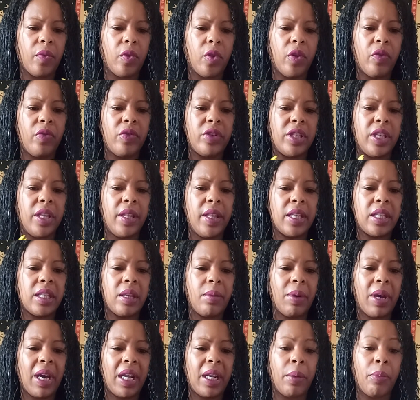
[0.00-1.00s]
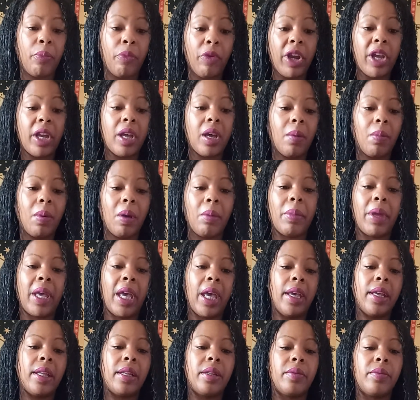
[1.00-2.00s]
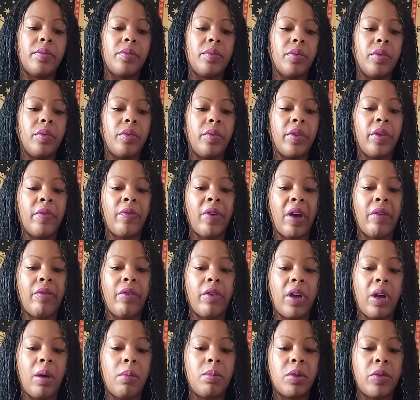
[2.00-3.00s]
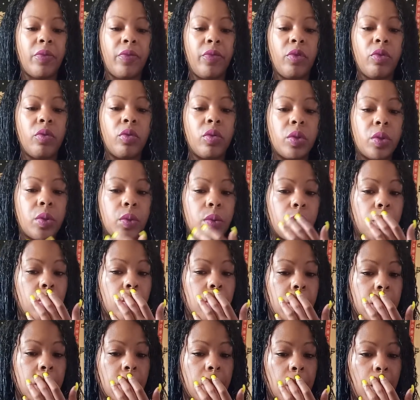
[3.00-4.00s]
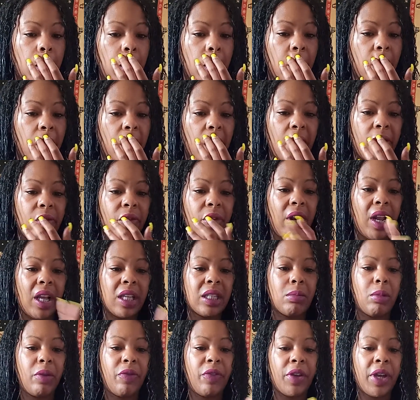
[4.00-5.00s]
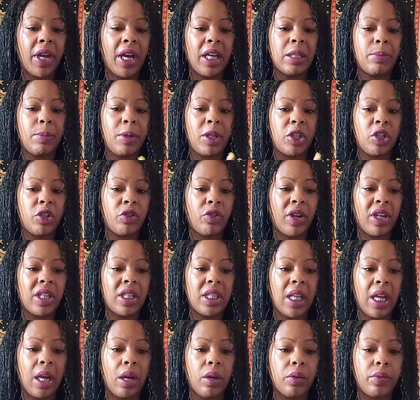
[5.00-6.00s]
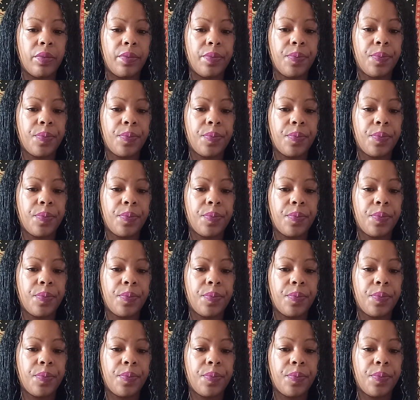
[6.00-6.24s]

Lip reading: obviously there's some kind of breakup I'm getting with the Five of Cups and Four of Swords. I feel like some of you guys have been stressed out.